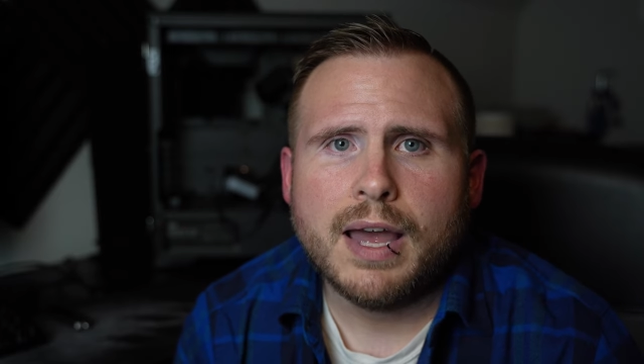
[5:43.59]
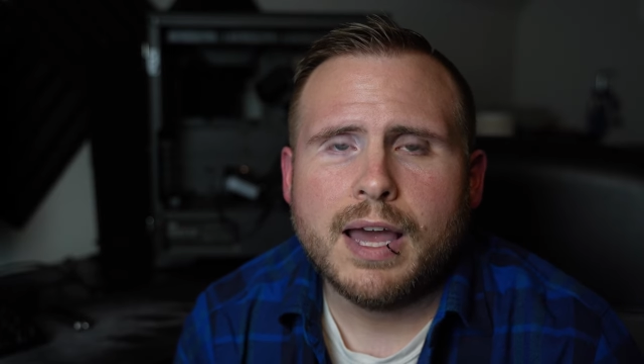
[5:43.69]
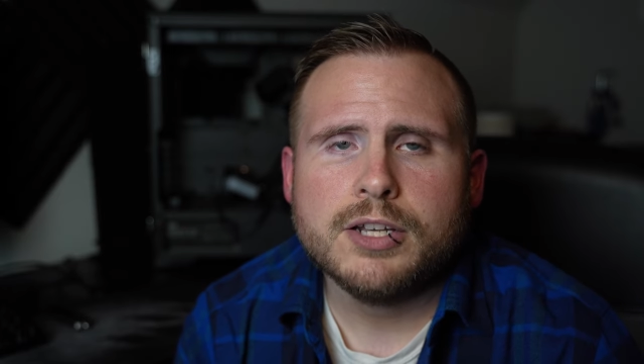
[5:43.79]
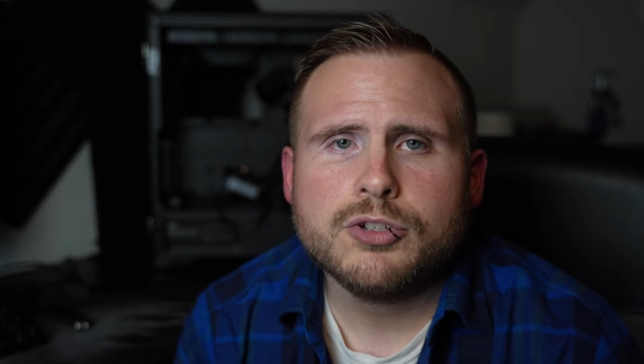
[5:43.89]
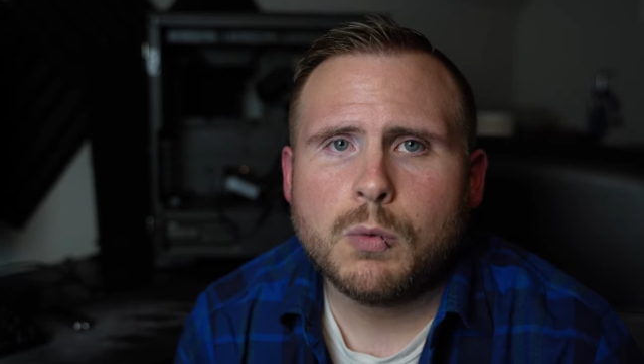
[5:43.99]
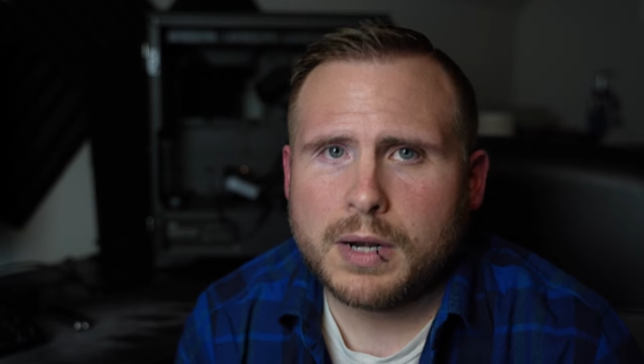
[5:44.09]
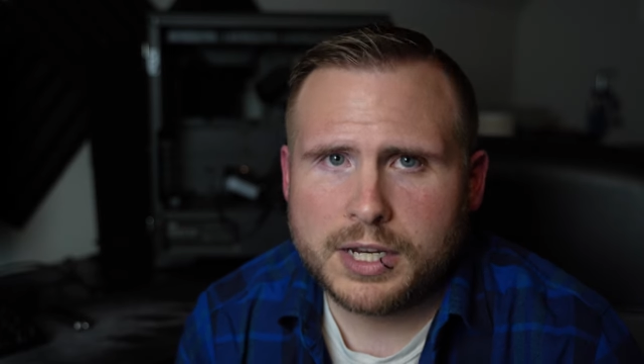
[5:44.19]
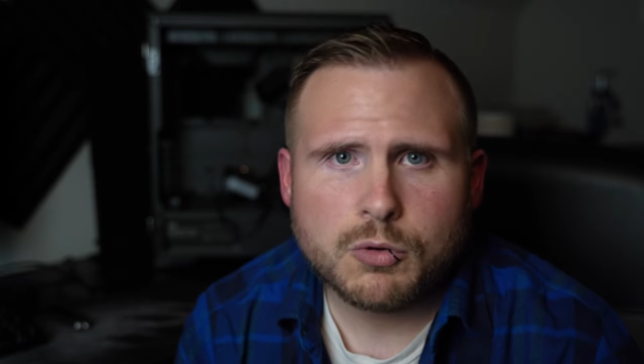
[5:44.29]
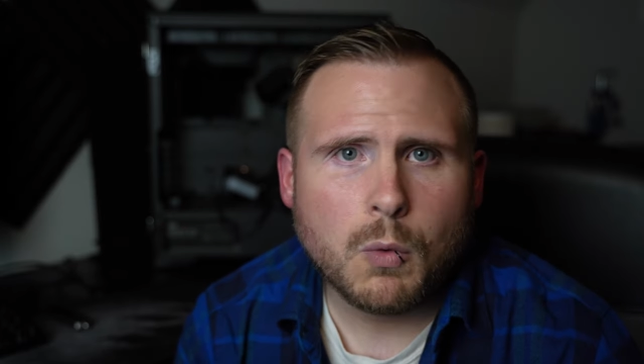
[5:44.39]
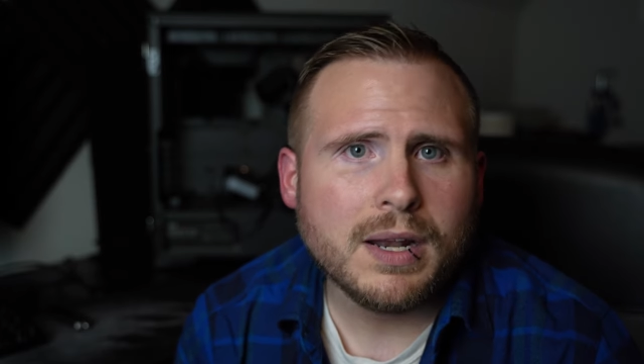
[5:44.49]
at
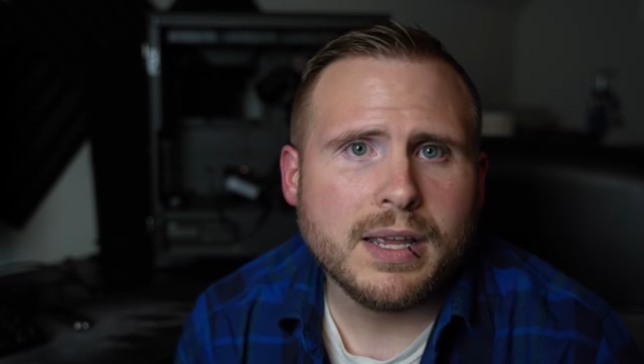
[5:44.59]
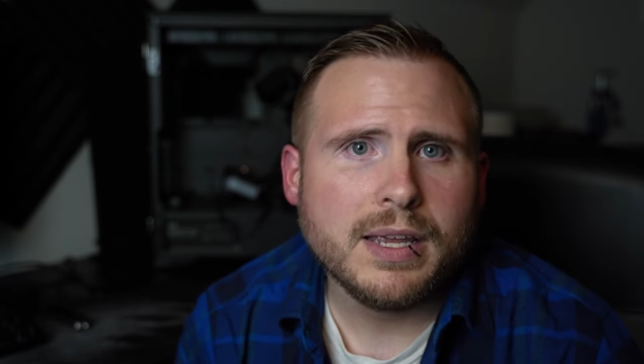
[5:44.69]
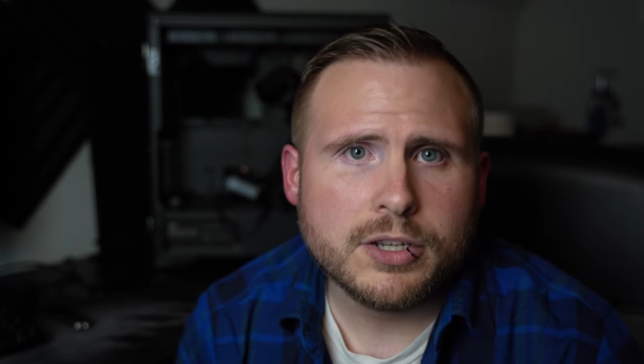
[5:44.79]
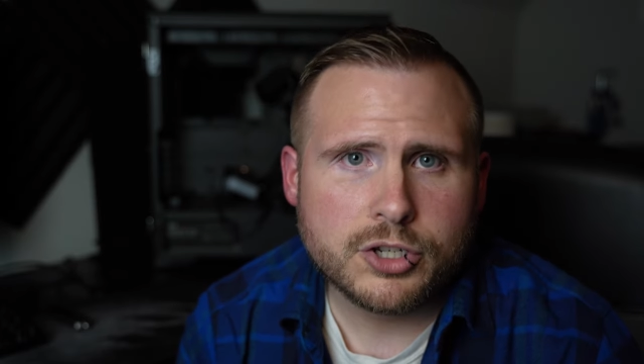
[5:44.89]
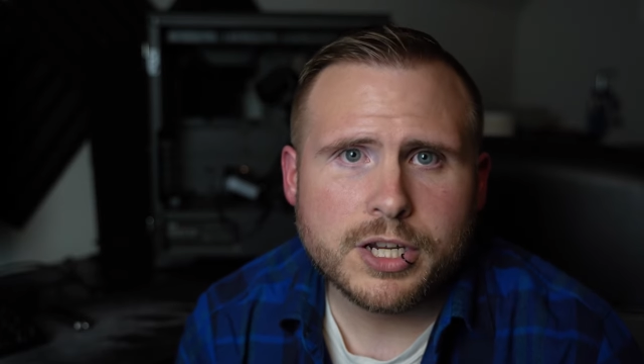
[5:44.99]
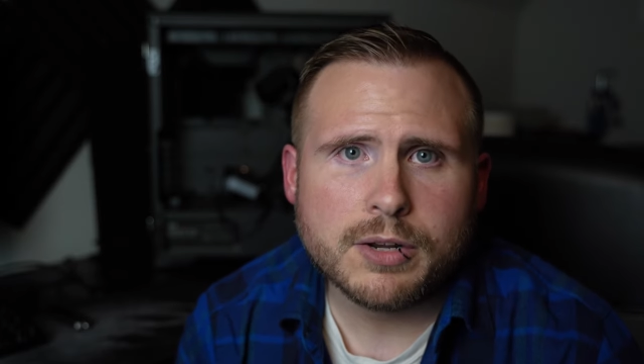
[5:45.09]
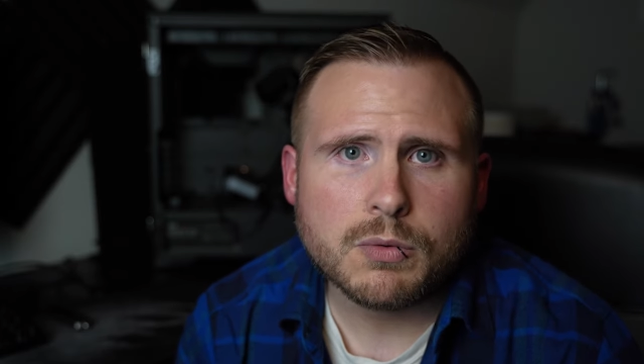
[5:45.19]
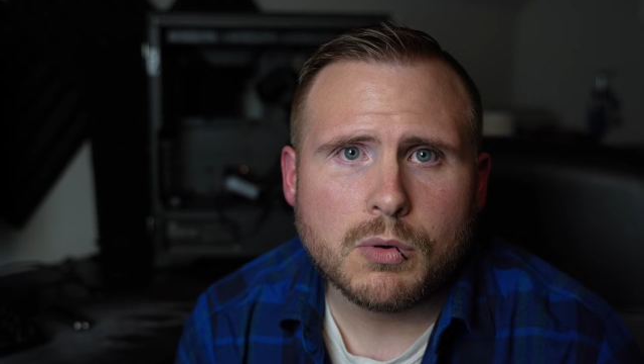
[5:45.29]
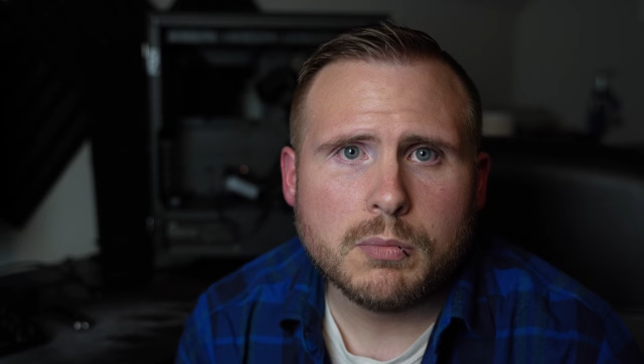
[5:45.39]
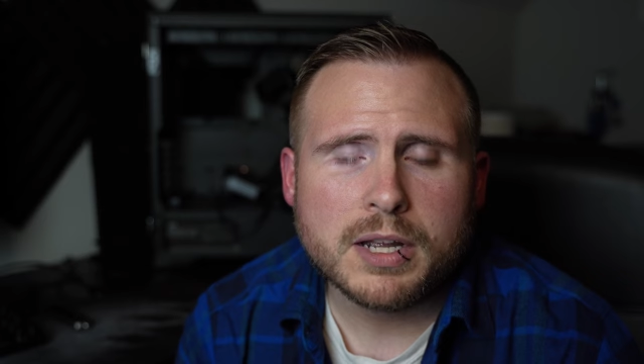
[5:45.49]
2020 in
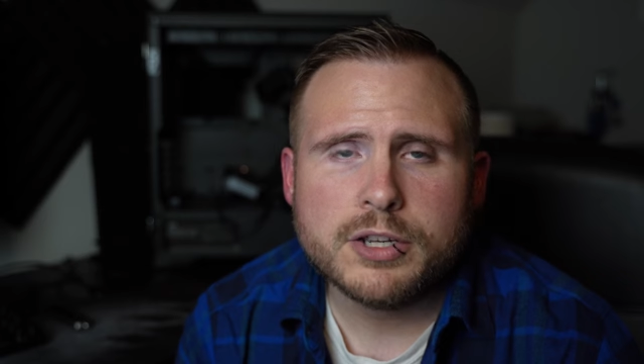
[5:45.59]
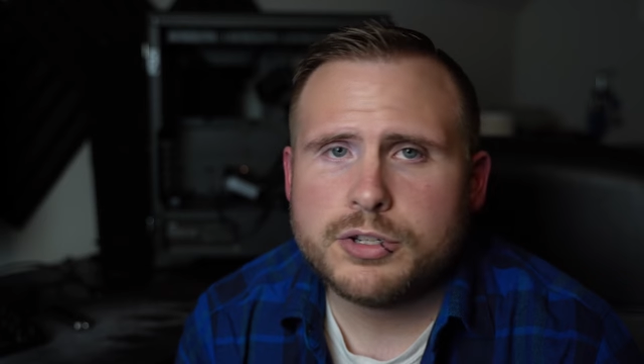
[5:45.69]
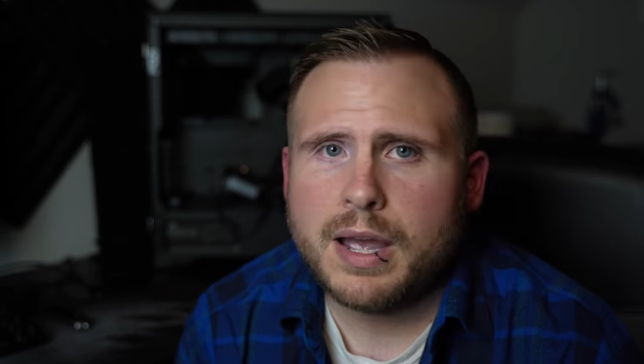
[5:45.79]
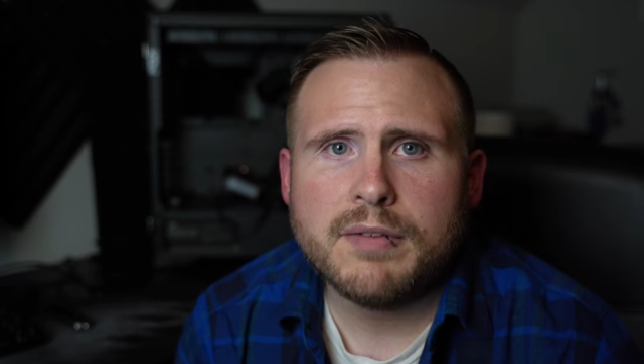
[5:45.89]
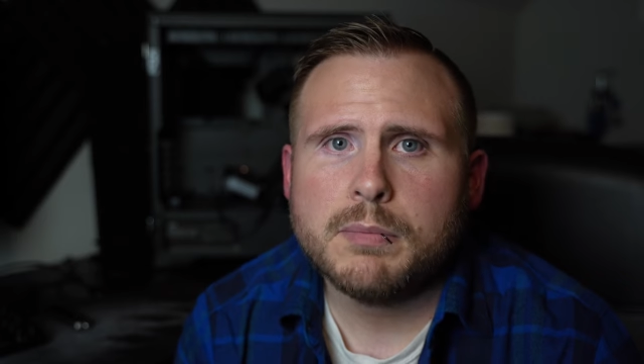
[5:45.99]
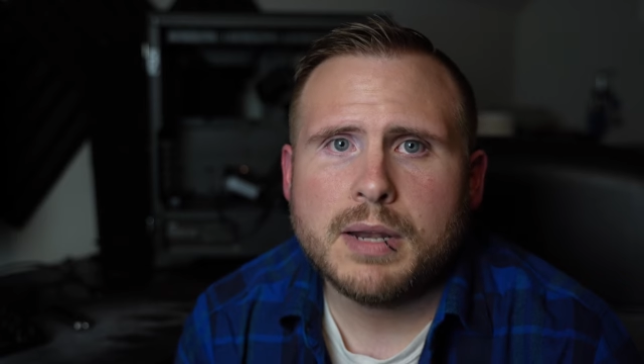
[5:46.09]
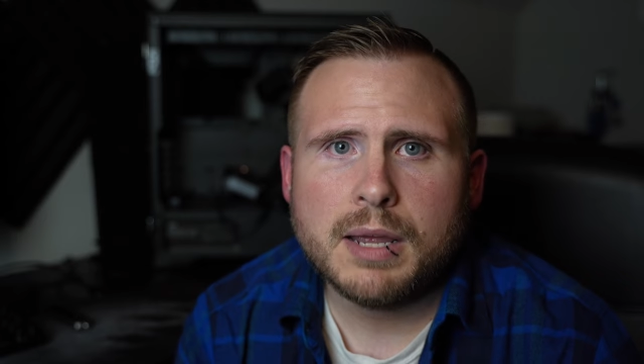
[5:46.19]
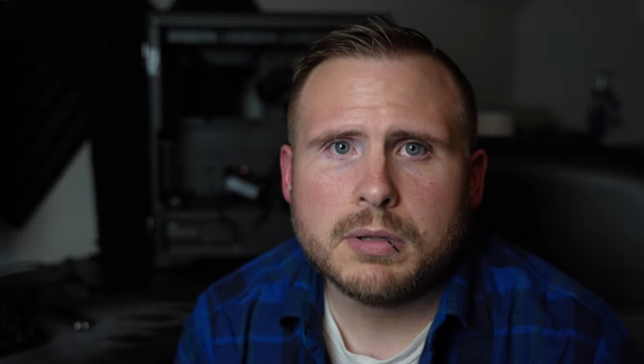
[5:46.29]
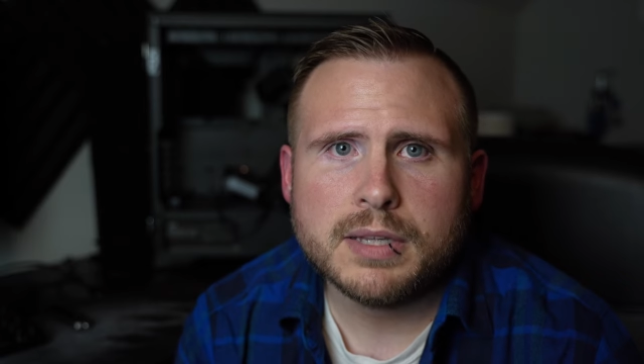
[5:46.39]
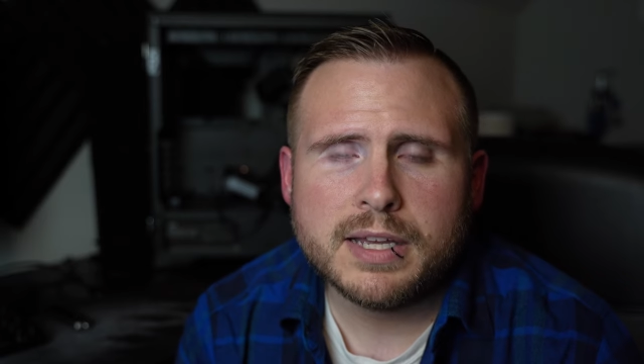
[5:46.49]
general because you haven't been
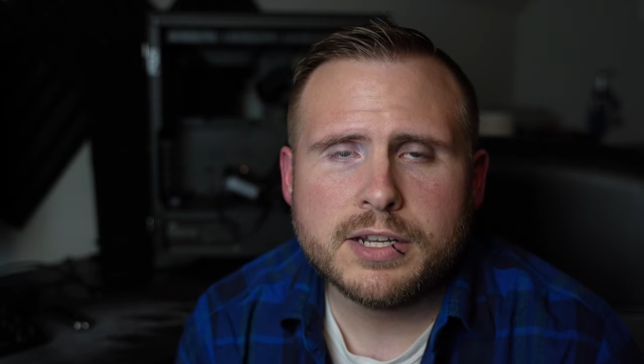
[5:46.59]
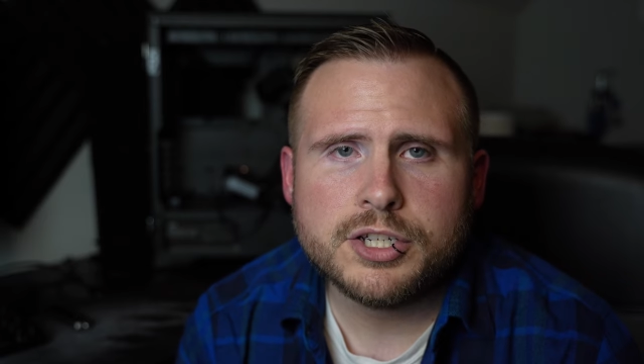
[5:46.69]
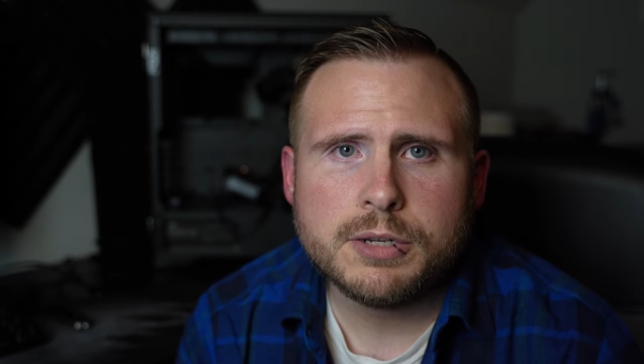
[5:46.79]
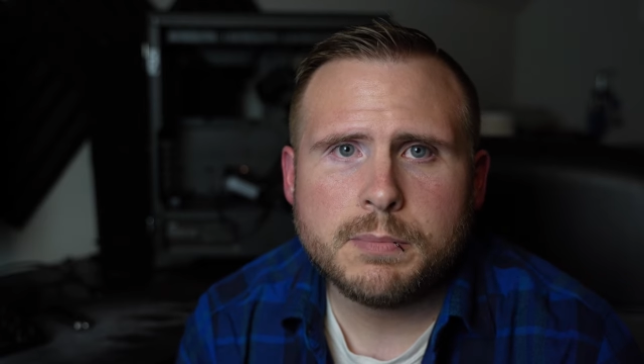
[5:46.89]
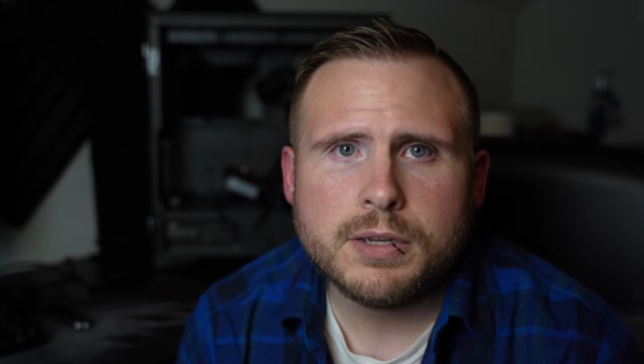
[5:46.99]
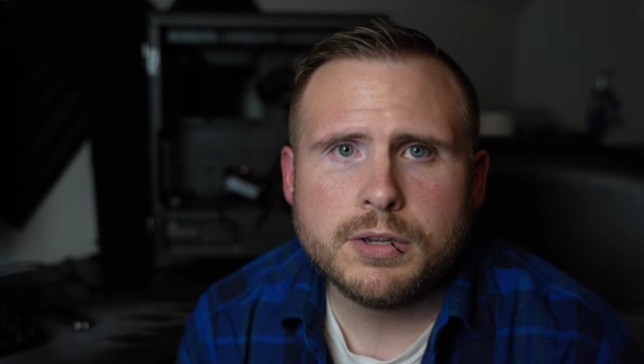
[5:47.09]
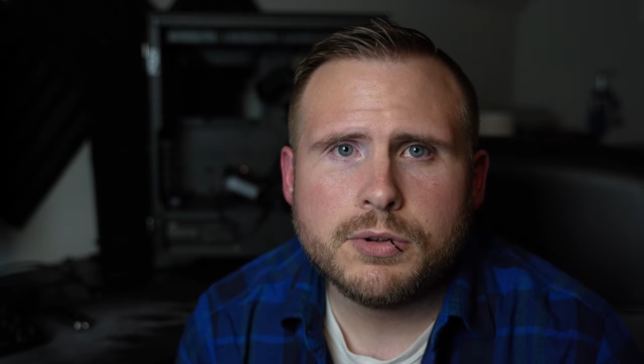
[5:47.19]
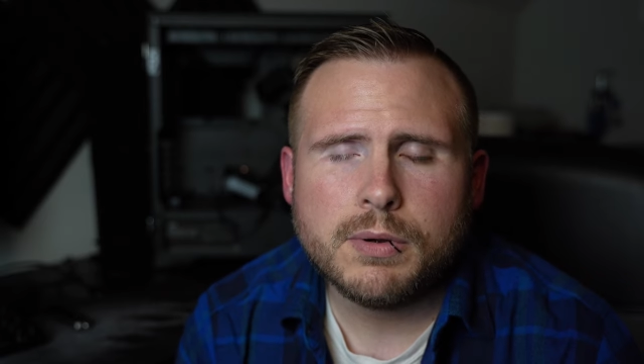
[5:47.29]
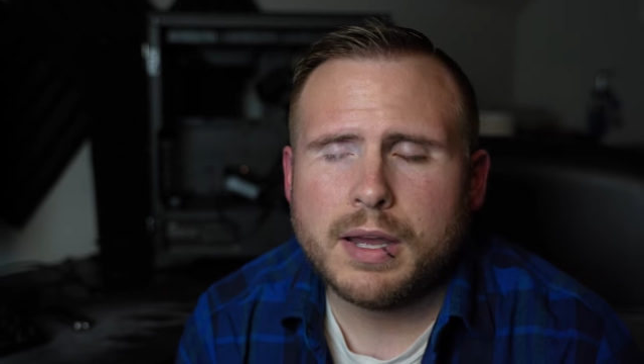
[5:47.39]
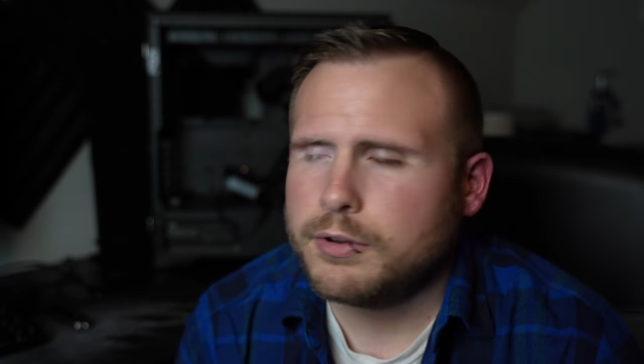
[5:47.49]
able to get a GPU